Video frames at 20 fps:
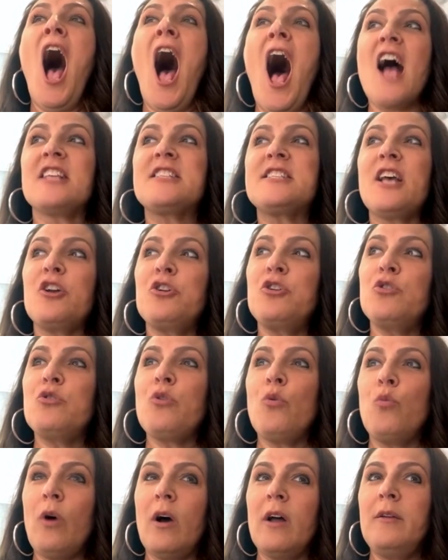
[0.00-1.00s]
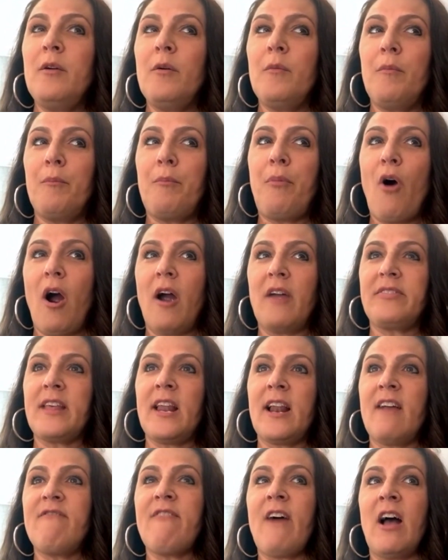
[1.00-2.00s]
I'll tell you the one part
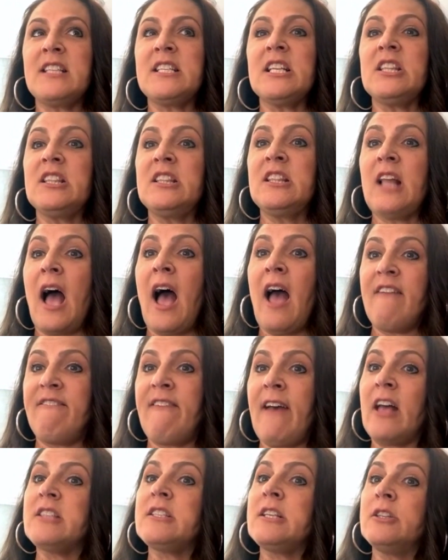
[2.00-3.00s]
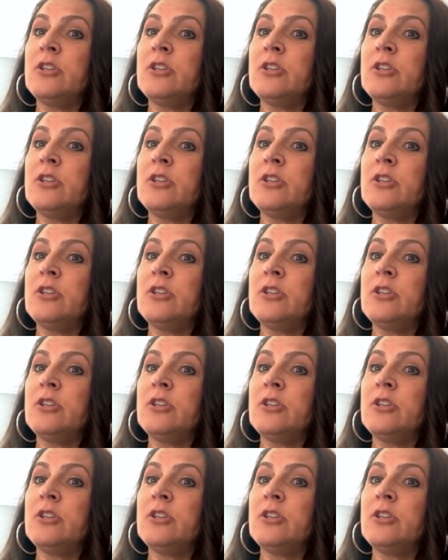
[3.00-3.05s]
that I found a